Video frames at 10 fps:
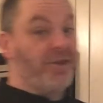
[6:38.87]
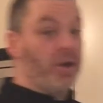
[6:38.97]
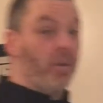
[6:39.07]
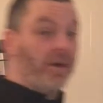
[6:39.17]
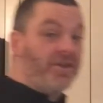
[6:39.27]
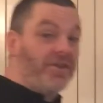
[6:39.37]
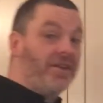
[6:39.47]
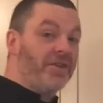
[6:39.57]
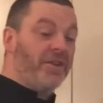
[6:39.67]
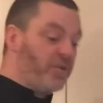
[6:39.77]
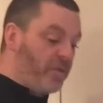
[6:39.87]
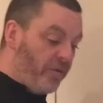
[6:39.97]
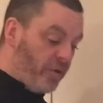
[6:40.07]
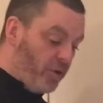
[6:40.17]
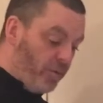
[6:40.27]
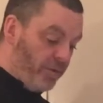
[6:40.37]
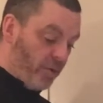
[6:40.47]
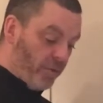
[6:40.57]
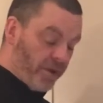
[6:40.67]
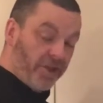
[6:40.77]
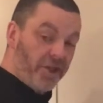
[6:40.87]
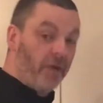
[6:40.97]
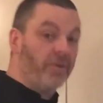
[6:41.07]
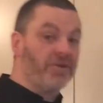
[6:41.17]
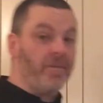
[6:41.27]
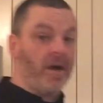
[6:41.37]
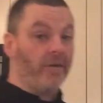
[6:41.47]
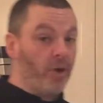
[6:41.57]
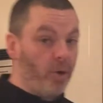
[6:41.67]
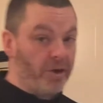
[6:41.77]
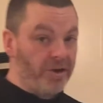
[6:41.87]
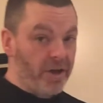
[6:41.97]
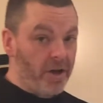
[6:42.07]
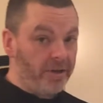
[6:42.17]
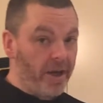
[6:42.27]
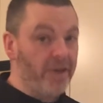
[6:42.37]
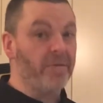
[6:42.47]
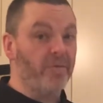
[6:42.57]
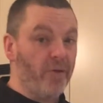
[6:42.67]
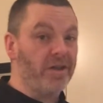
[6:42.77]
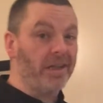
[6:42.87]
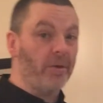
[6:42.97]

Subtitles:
so you want to season these beef cubes with a generous amount of kosher salt and some freshly